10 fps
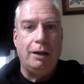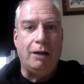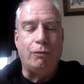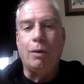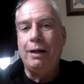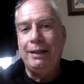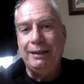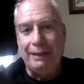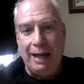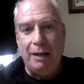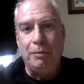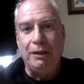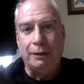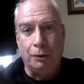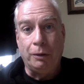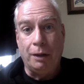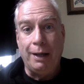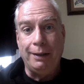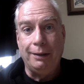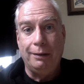of what his enemies look
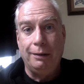like